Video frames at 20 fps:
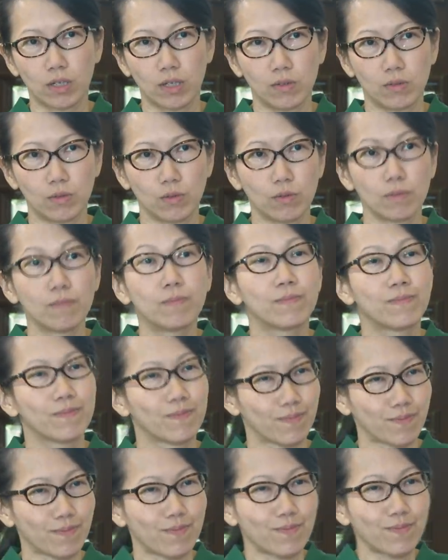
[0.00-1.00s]
the Ministry in of
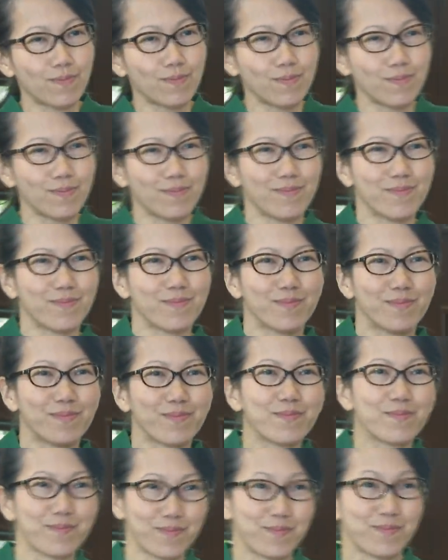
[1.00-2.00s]
Education is an expert